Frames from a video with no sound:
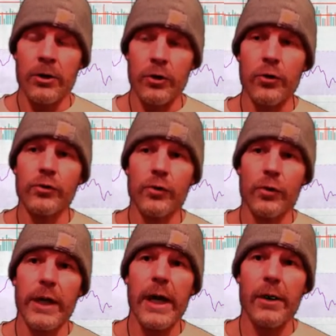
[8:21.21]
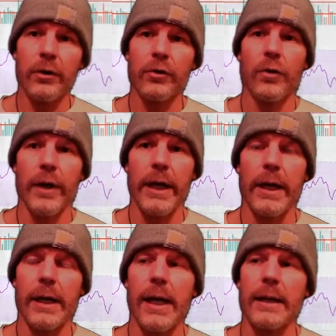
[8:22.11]
neutral territory
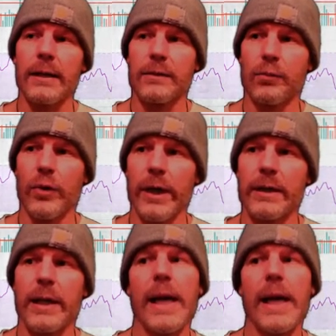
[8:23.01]
at this point,